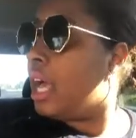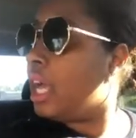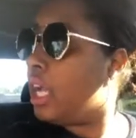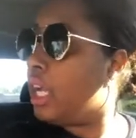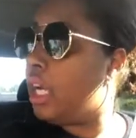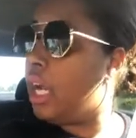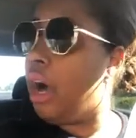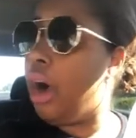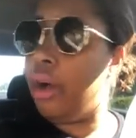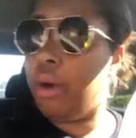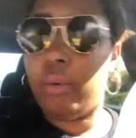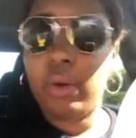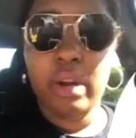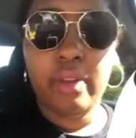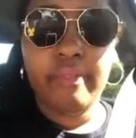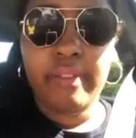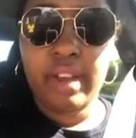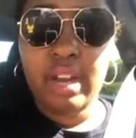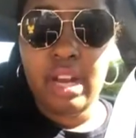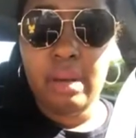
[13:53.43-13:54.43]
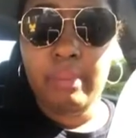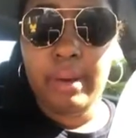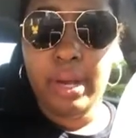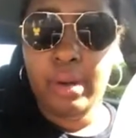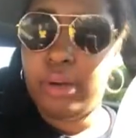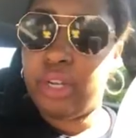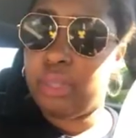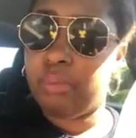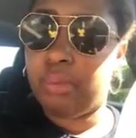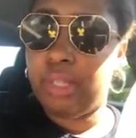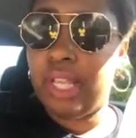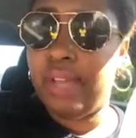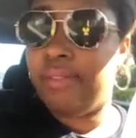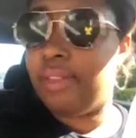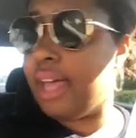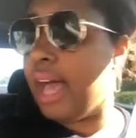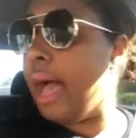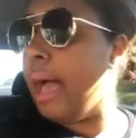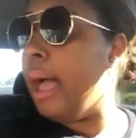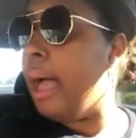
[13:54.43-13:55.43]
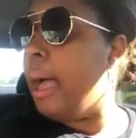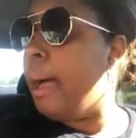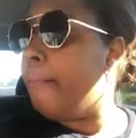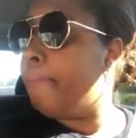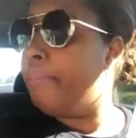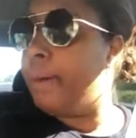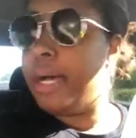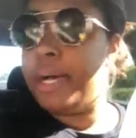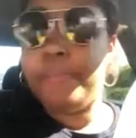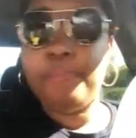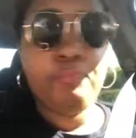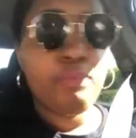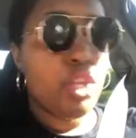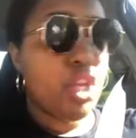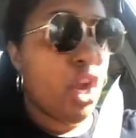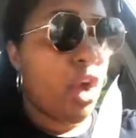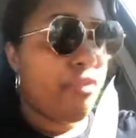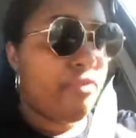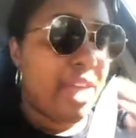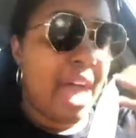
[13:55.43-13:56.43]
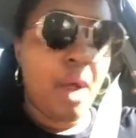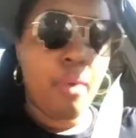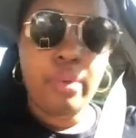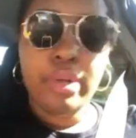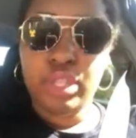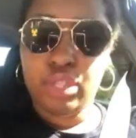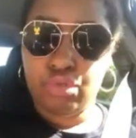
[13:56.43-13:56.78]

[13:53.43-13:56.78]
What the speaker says: I don't want to offend anybody who doesn't believe in that, but if that